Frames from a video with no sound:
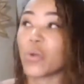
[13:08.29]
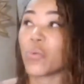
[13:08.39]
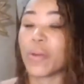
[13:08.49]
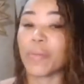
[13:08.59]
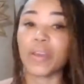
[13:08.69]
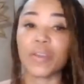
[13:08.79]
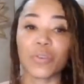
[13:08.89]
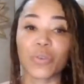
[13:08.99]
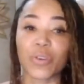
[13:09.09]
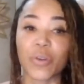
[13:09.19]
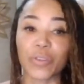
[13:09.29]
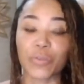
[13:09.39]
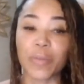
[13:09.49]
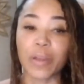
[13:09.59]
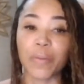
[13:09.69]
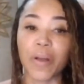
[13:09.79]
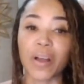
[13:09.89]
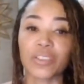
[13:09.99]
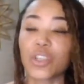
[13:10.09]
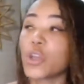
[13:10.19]
Women who are going through
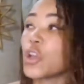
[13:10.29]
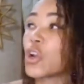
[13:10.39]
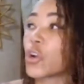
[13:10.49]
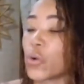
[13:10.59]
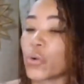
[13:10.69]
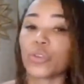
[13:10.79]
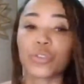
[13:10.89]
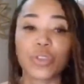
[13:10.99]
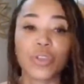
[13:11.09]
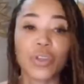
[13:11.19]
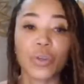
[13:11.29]
menopause, girls,